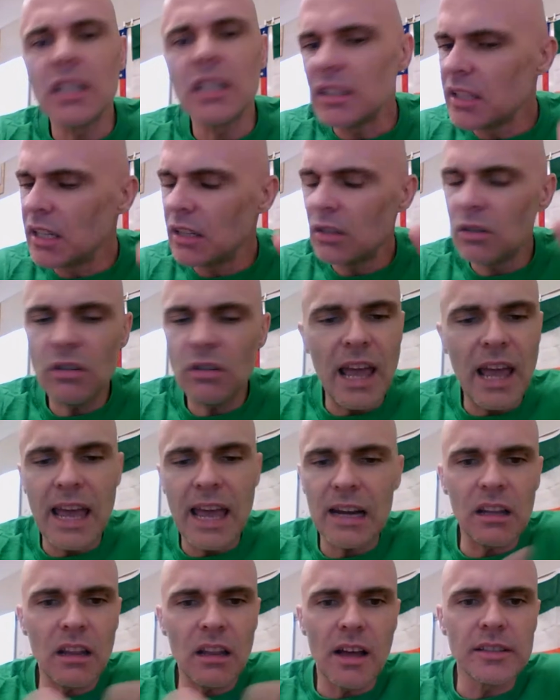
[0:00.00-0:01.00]
continue to
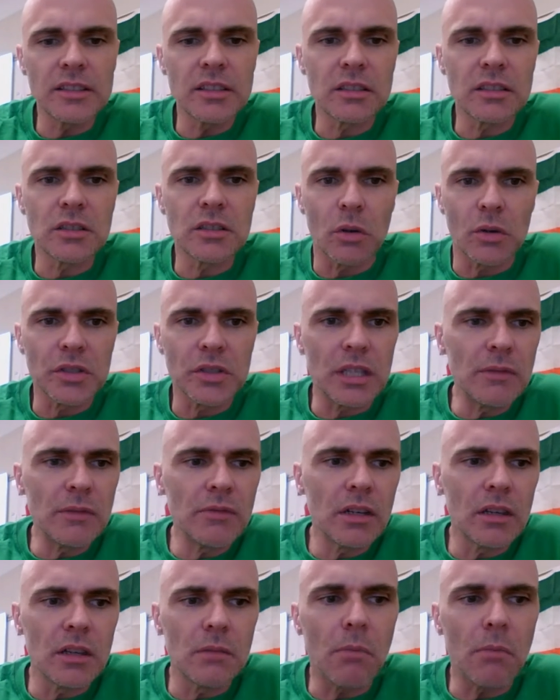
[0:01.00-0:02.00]
analyze the source
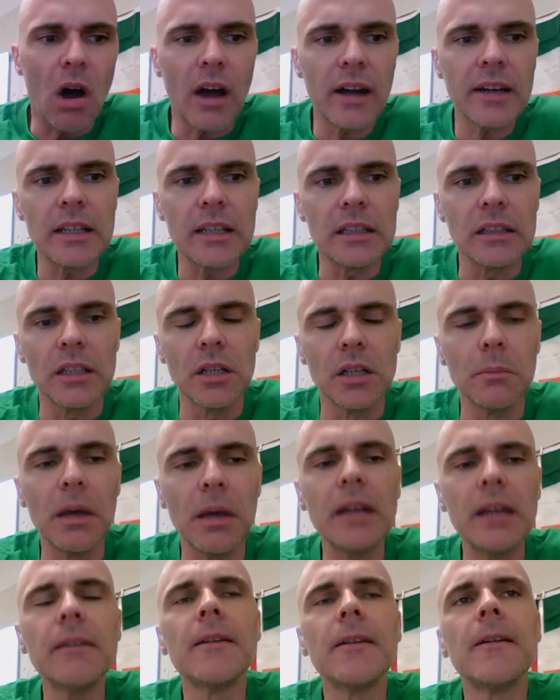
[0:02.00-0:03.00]
even in the body a little
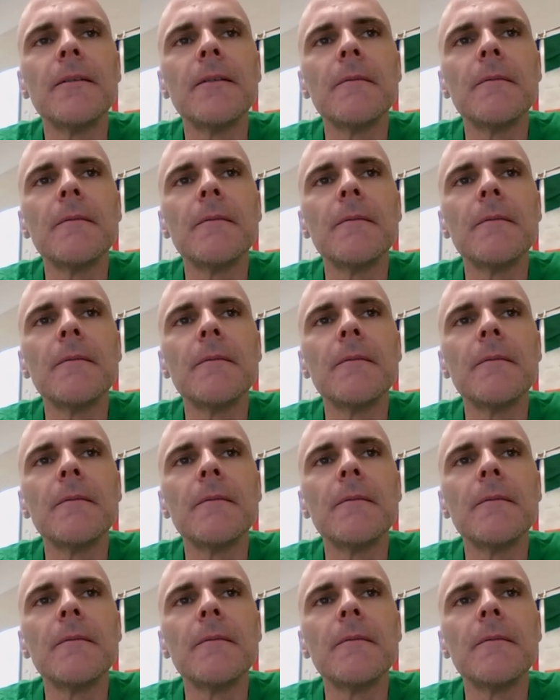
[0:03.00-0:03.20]
bit,